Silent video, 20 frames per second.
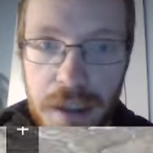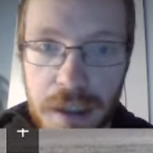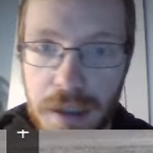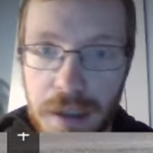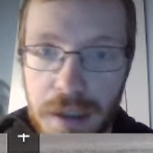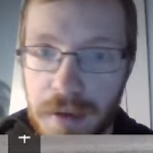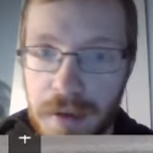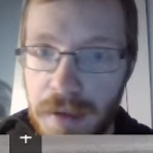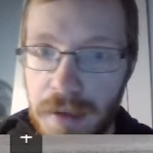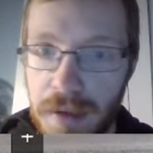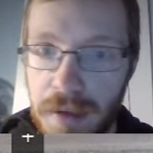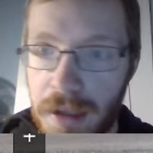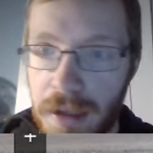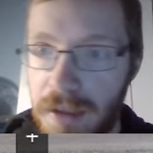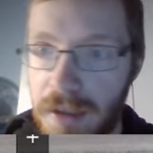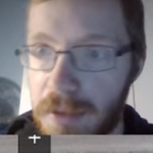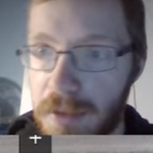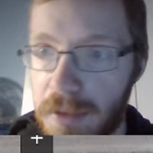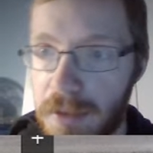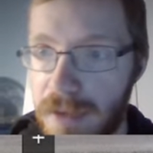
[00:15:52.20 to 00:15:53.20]
and we
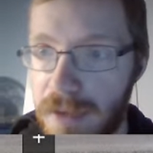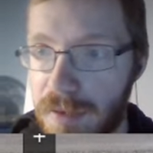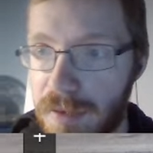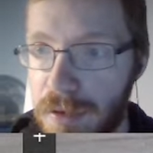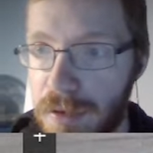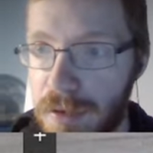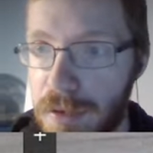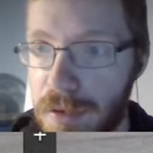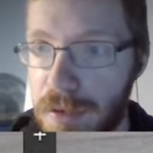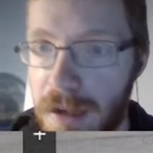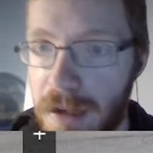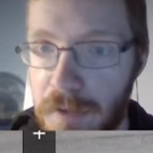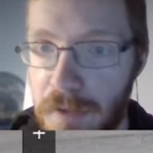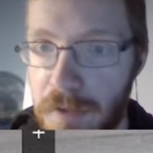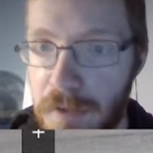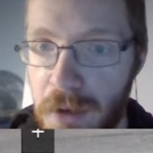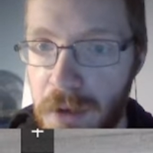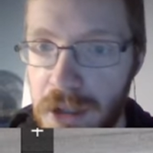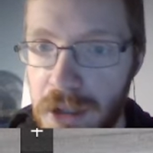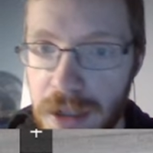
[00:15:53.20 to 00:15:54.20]
have snow coverage.
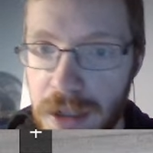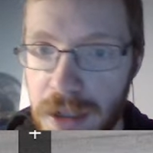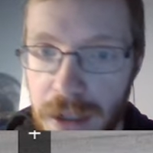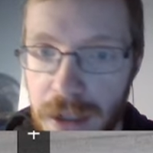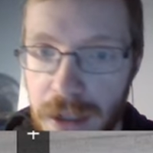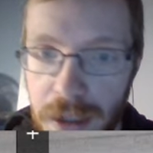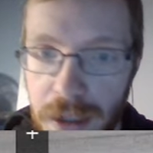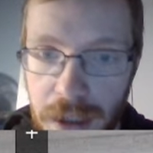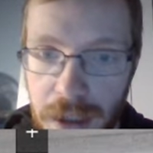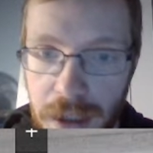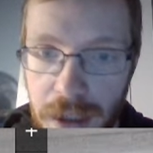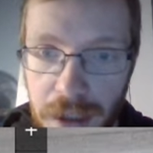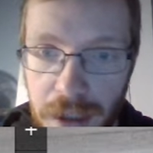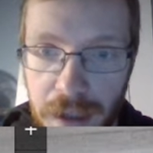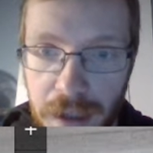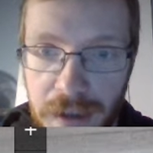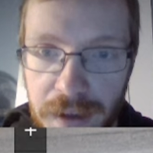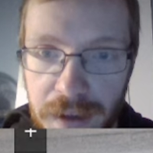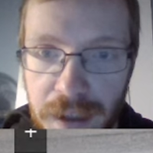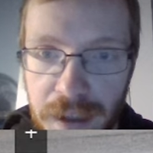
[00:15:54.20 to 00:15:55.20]
I think you
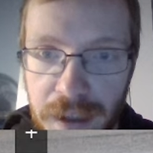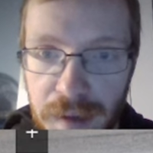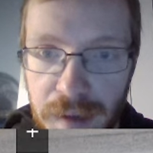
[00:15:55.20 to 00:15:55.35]
get snow